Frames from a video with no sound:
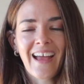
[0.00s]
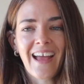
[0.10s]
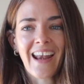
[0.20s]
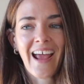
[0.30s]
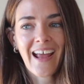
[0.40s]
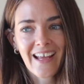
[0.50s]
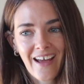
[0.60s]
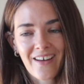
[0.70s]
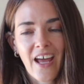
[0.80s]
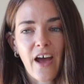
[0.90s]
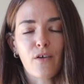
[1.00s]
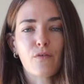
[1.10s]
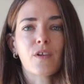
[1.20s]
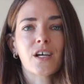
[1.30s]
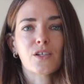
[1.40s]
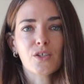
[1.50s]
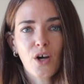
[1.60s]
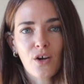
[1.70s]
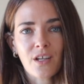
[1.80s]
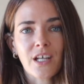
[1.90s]
and hang out and have like
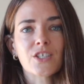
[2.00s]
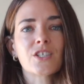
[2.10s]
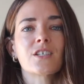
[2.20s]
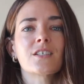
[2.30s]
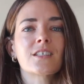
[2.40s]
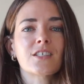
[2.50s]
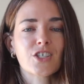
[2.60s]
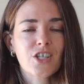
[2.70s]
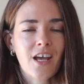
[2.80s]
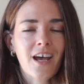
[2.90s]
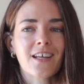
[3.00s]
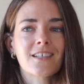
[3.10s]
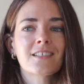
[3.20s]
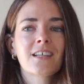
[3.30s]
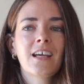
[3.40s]
long lunches and chat.